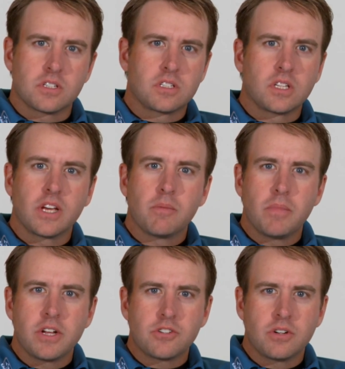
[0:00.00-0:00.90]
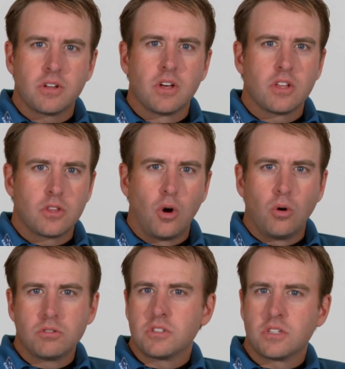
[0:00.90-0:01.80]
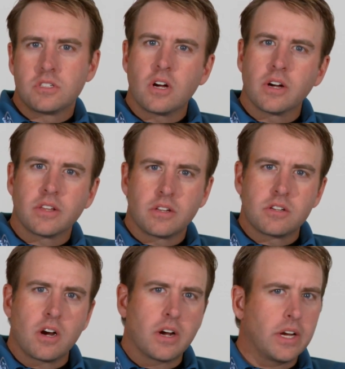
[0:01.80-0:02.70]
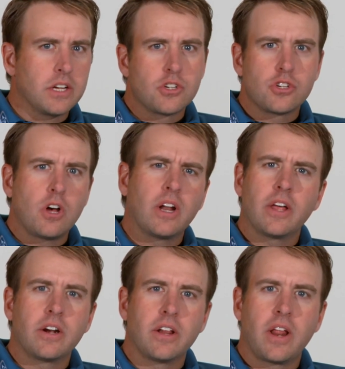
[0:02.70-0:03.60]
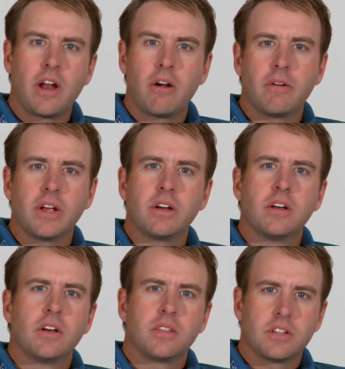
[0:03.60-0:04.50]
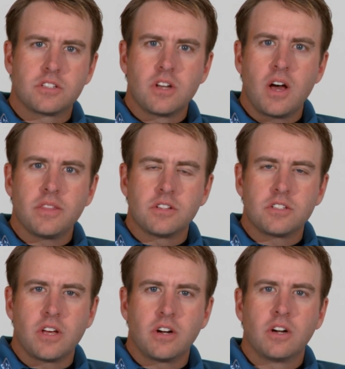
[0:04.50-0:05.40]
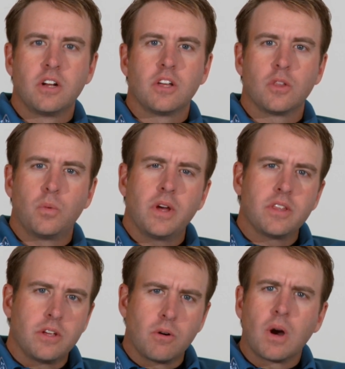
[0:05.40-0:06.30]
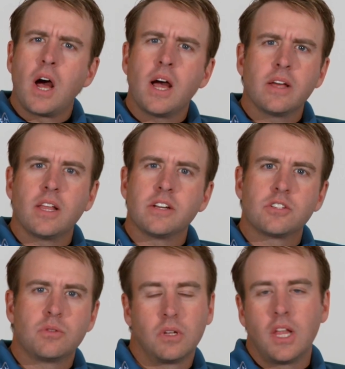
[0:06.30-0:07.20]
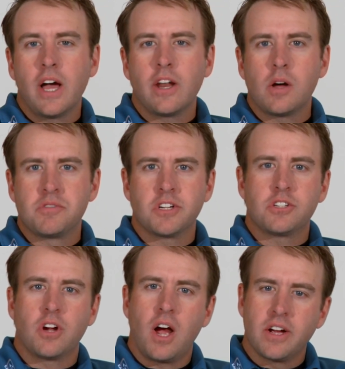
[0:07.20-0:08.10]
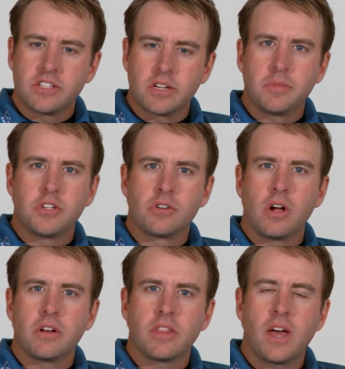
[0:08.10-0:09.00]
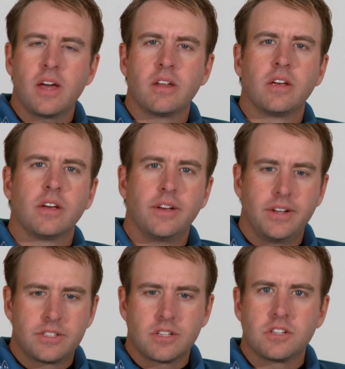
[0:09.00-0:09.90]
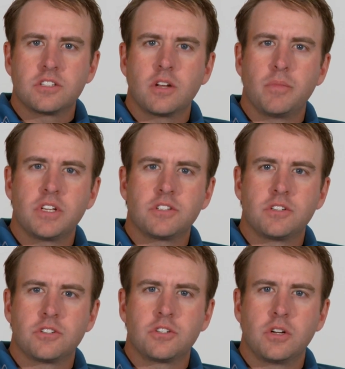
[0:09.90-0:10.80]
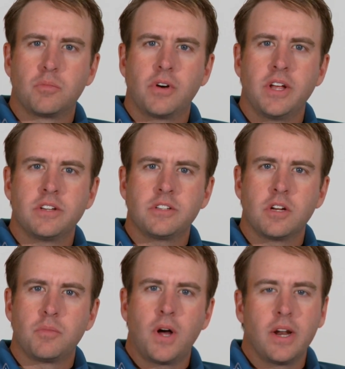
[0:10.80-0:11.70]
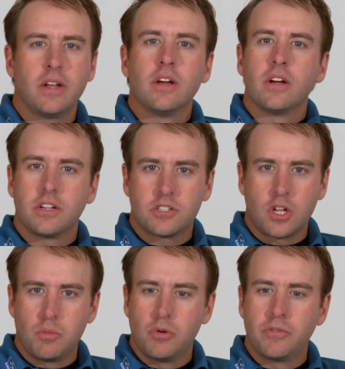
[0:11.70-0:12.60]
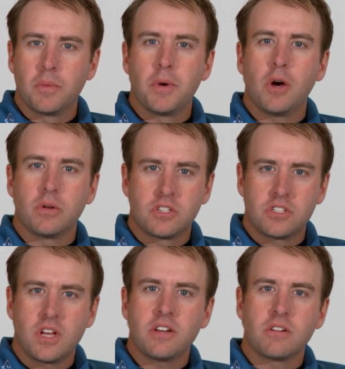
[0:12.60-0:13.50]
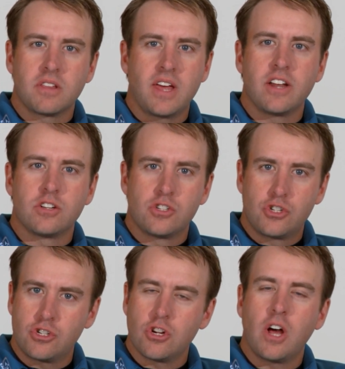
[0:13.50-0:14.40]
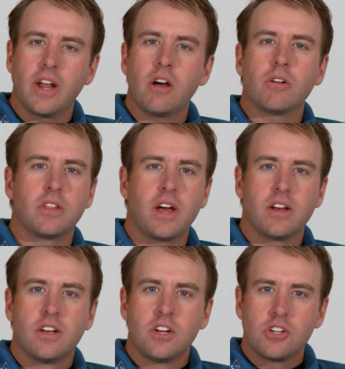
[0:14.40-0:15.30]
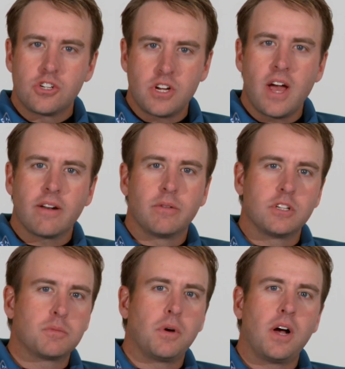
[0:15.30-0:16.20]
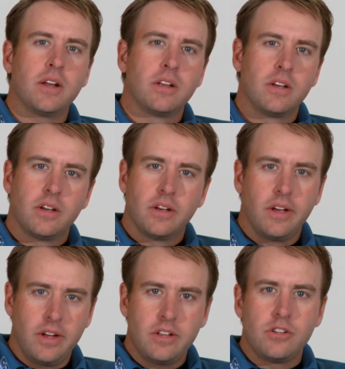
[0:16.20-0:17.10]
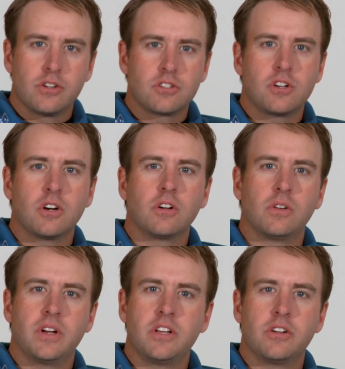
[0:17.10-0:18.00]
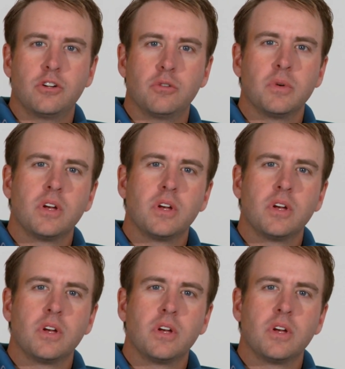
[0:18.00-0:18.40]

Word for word: As Liam mentioned, the holes in the target, the target gets shot out in an area that's not in the center. The way that your eye likes to align objects, your eye's going to be drawn to that it's going to send messages to your brain and to your body. It's going to move the bow and center that shot out or that shadowy spot in your circle or in your hoop.